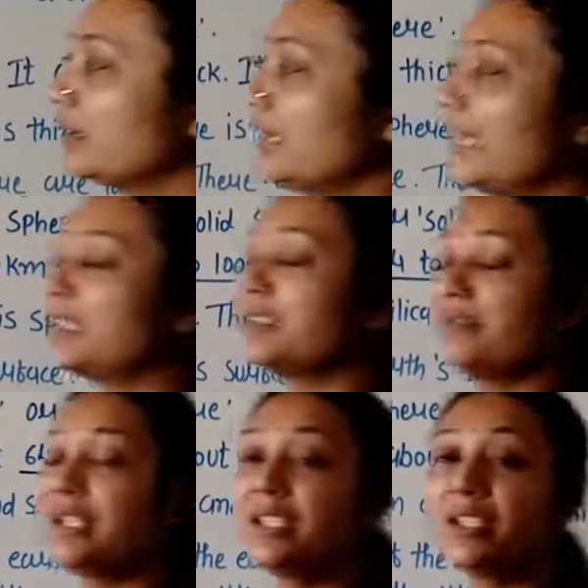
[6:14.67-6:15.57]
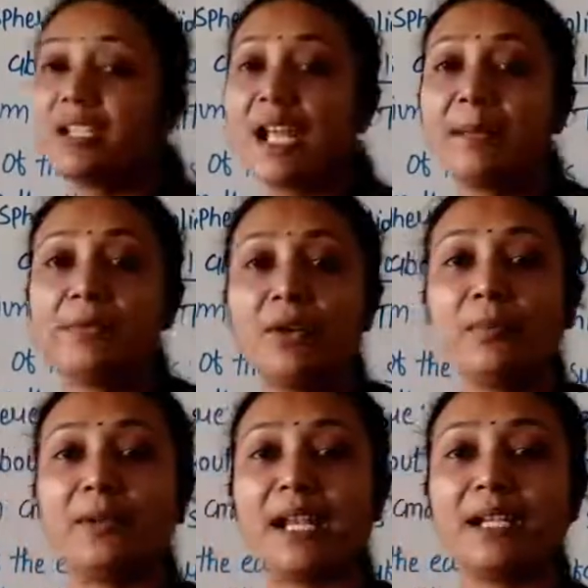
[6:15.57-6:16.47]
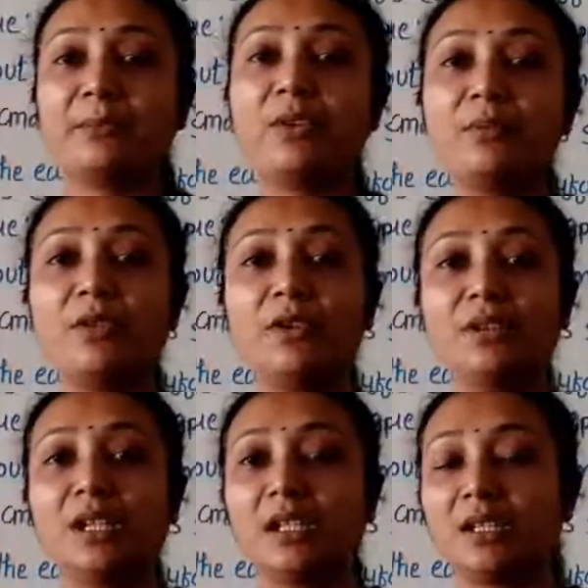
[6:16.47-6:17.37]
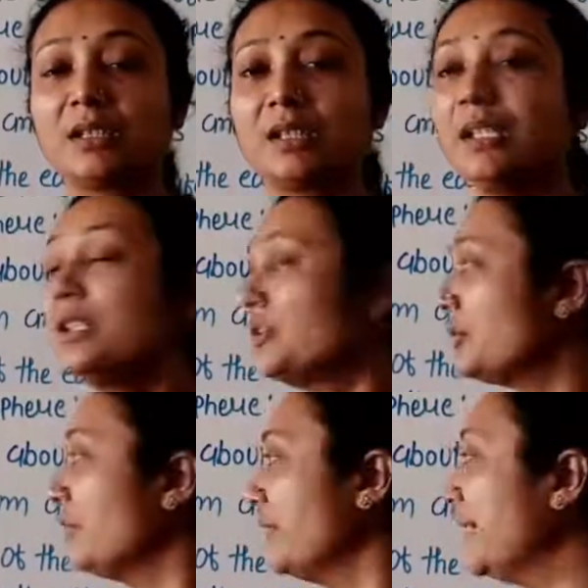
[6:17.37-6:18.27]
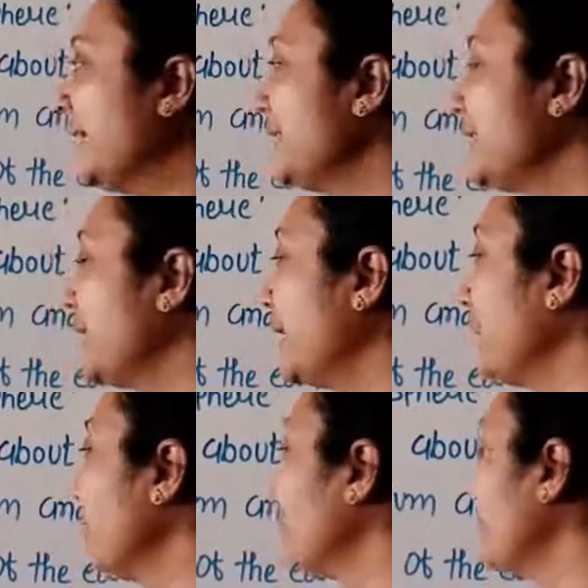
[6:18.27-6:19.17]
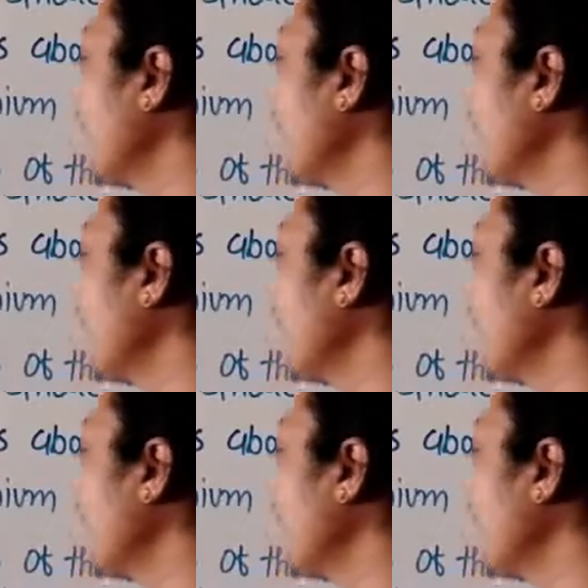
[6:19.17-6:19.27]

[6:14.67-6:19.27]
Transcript: like which type of landform on the earth? So we can say